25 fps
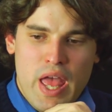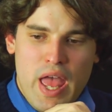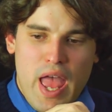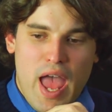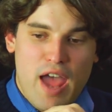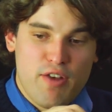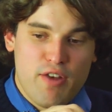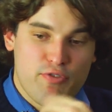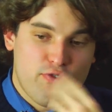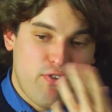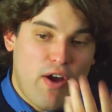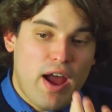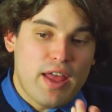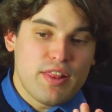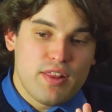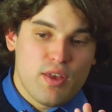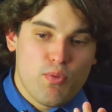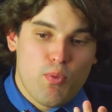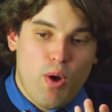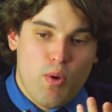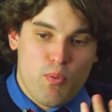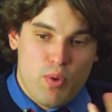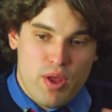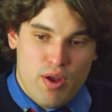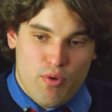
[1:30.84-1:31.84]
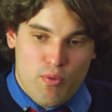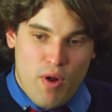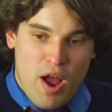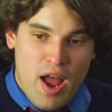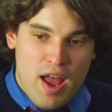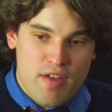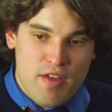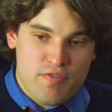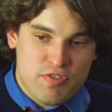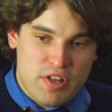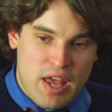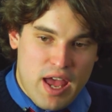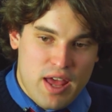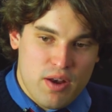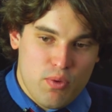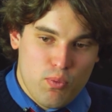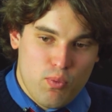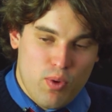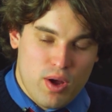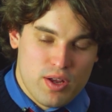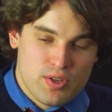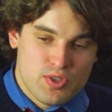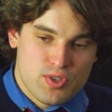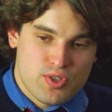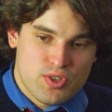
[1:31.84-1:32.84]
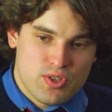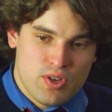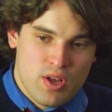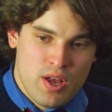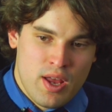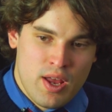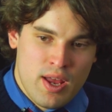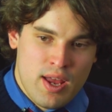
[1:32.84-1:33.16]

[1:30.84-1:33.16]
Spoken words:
And finally, what we arrived at was